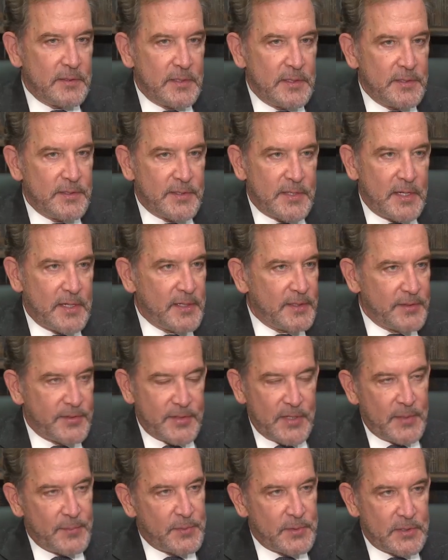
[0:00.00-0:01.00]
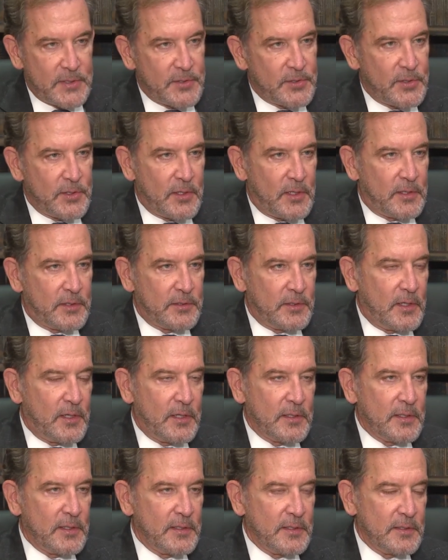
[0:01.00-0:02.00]
He's taken the same position all
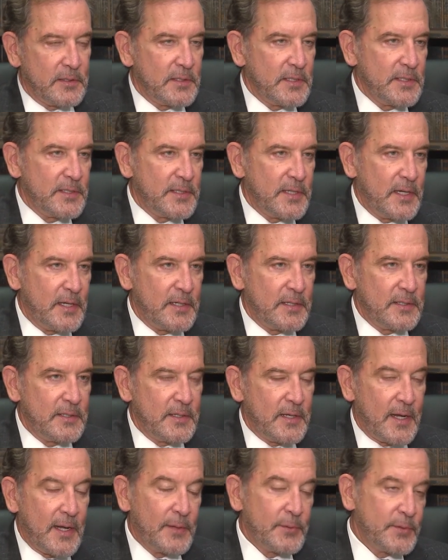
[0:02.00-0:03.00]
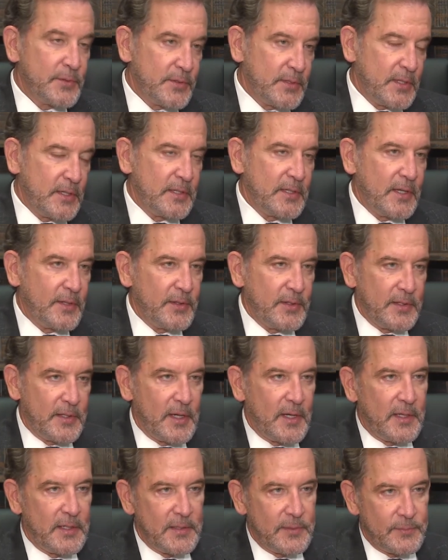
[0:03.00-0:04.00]
along, and he's had, I would say, nothing
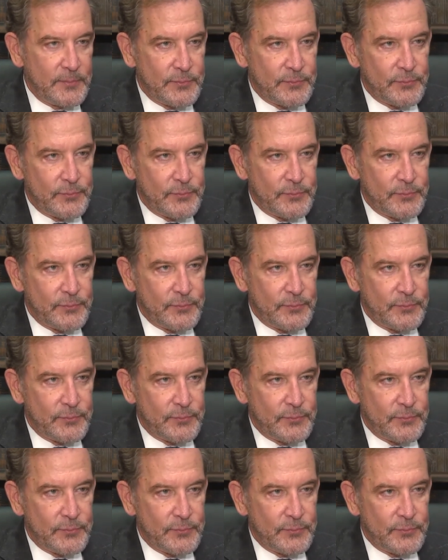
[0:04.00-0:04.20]
to hide.